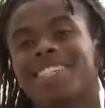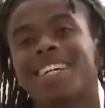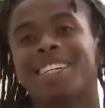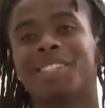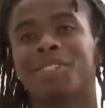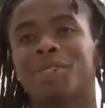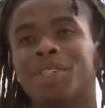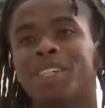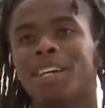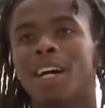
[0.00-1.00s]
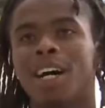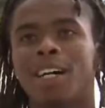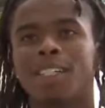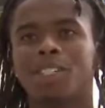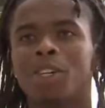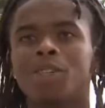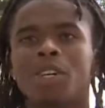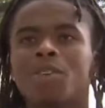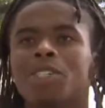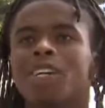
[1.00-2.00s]
exciting as a student. It's
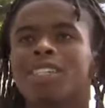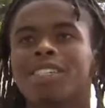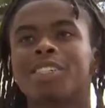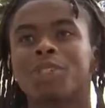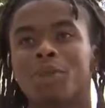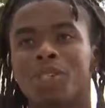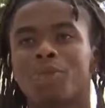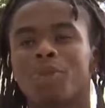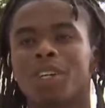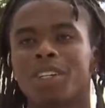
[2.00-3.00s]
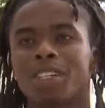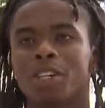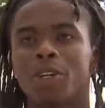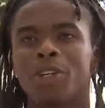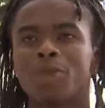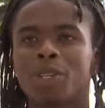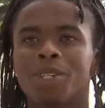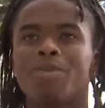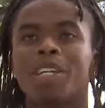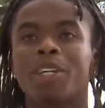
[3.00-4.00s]
always great to see your tuition work, your tuition
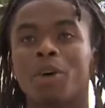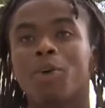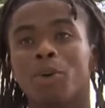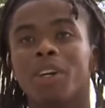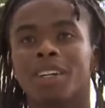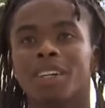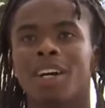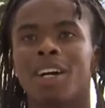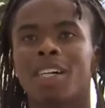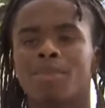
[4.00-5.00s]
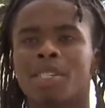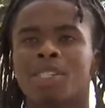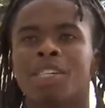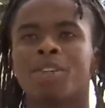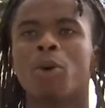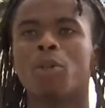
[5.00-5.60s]
money go to work, especially in